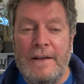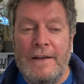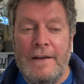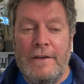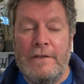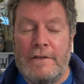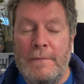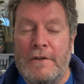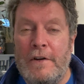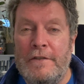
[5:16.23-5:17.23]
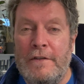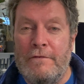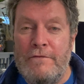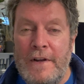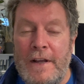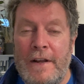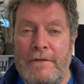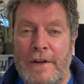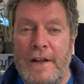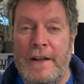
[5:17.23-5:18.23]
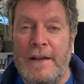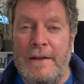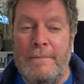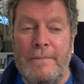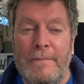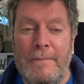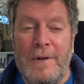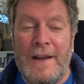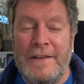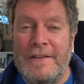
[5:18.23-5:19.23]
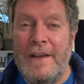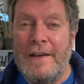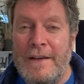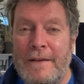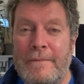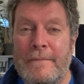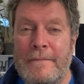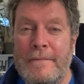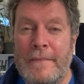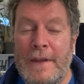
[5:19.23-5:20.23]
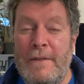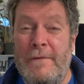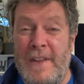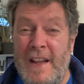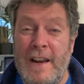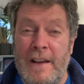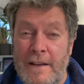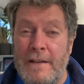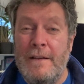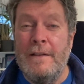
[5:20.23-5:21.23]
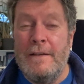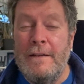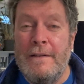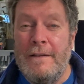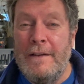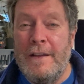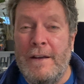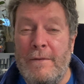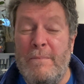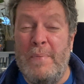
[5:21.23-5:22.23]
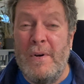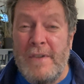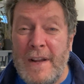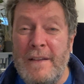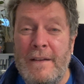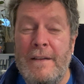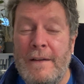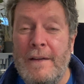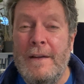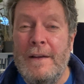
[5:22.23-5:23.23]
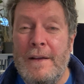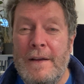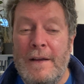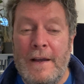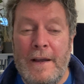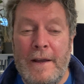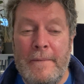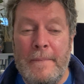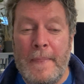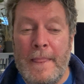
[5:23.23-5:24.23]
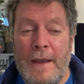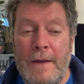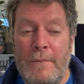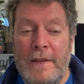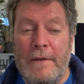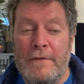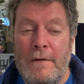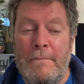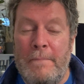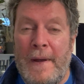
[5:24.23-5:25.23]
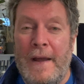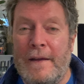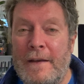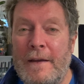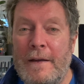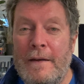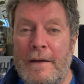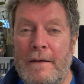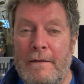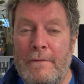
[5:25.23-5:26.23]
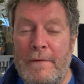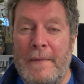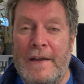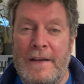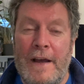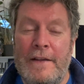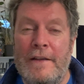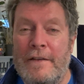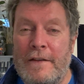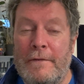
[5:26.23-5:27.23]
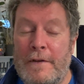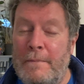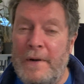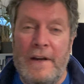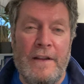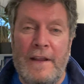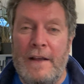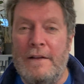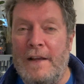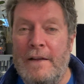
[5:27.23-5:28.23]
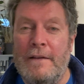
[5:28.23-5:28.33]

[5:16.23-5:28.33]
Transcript: You just come across as really, really plastic and vanilla, boring. And when they've come back with my guidance, they've completely nailed it.